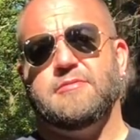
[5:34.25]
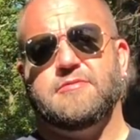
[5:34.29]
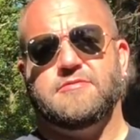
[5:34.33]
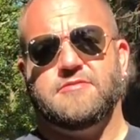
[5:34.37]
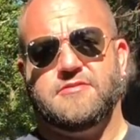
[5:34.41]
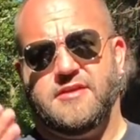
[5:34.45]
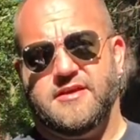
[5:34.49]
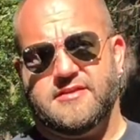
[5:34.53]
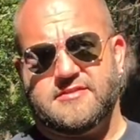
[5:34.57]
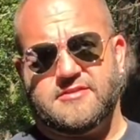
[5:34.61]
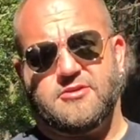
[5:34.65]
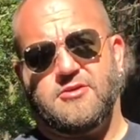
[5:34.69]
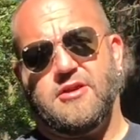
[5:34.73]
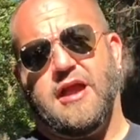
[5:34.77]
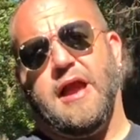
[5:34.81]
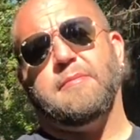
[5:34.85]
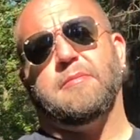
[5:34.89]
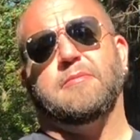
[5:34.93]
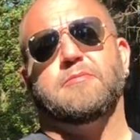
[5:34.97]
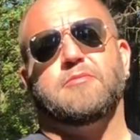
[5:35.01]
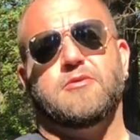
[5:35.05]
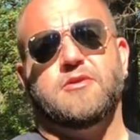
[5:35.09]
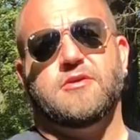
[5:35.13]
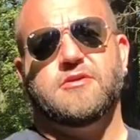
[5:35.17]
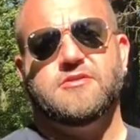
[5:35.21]
If you like the crap
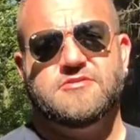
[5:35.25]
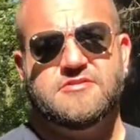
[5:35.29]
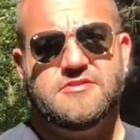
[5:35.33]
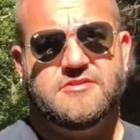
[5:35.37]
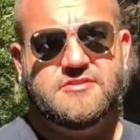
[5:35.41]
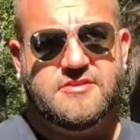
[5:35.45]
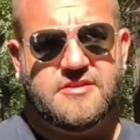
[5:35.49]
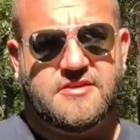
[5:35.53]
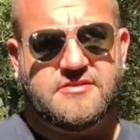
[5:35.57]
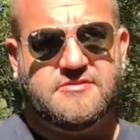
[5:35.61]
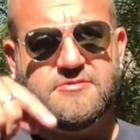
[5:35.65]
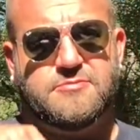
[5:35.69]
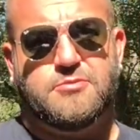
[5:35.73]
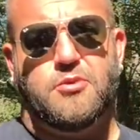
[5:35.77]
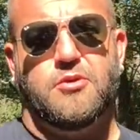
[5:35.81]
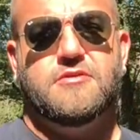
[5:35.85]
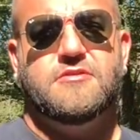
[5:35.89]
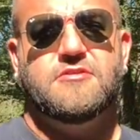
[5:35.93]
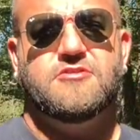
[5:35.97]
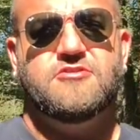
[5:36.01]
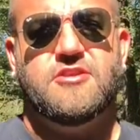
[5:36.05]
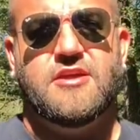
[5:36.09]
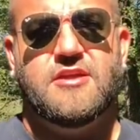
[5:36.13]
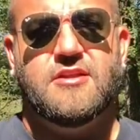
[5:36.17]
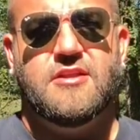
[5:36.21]
I'm producing, you can support
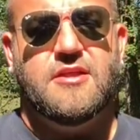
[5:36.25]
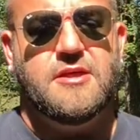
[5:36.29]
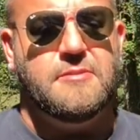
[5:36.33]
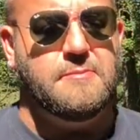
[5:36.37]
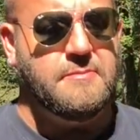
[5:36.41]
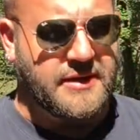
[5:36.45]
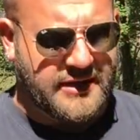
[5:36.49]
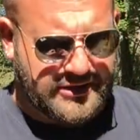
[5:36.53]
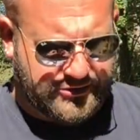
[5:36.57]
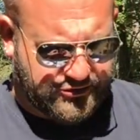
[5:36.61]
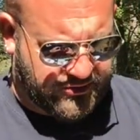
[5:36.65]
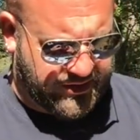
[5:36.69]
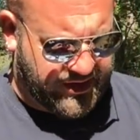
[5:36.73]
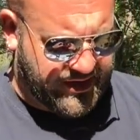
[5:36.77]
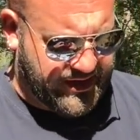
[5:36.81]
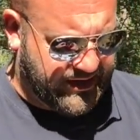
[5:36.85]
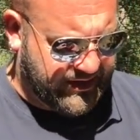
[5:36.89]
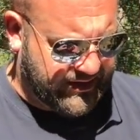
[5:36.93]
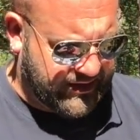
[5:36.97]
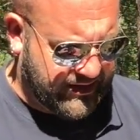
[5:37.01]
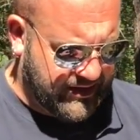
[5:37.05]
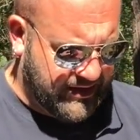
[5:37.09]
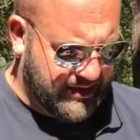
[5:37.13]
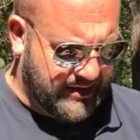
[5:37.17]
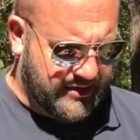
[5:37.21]
the channel on
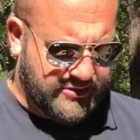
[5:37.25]
Patreon.